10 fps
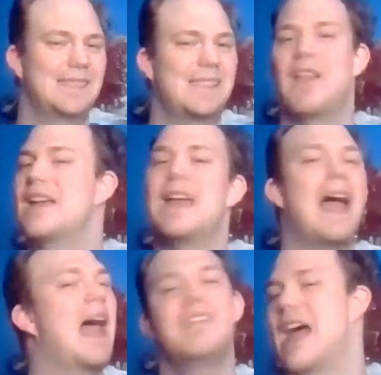So like,
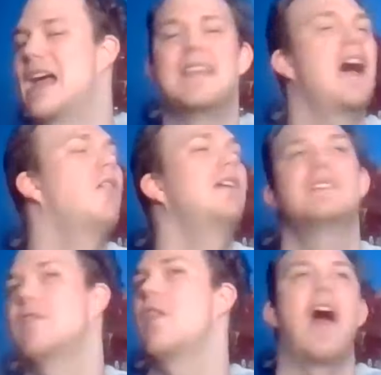and that's how it
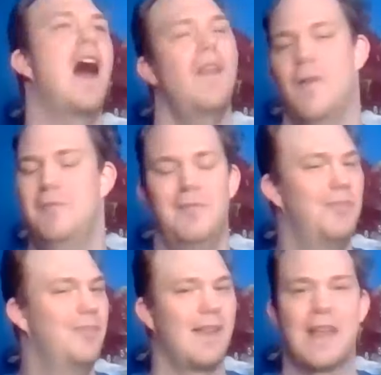is with a lot of them.
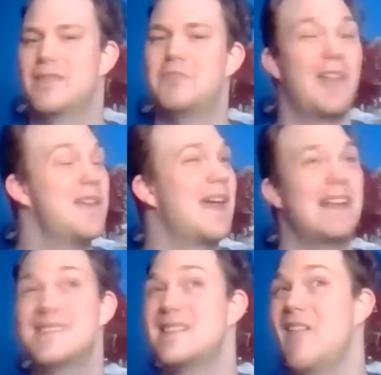Like,
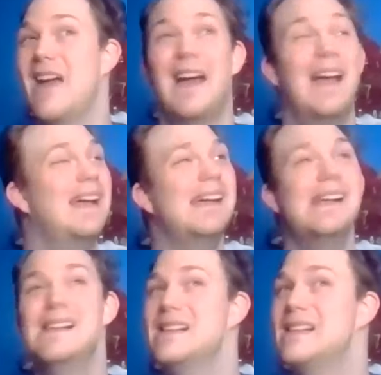they still,
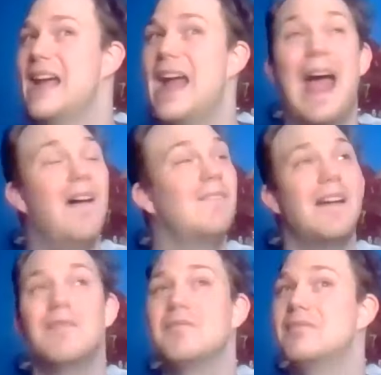they have
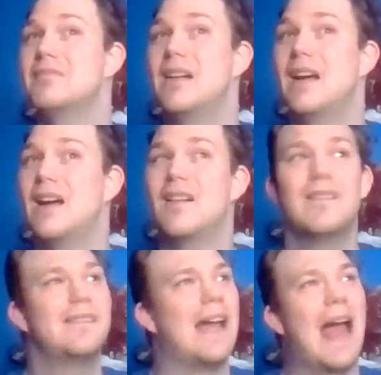their,
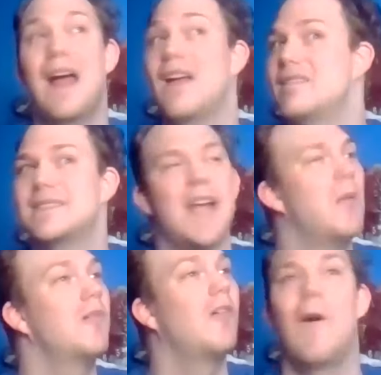they have,
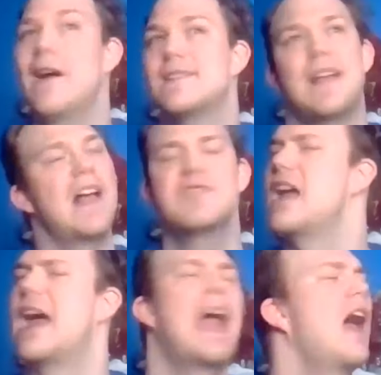some clients
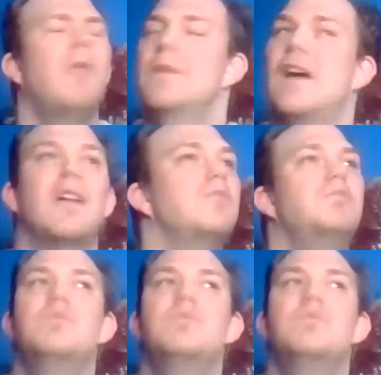actually hang out with their,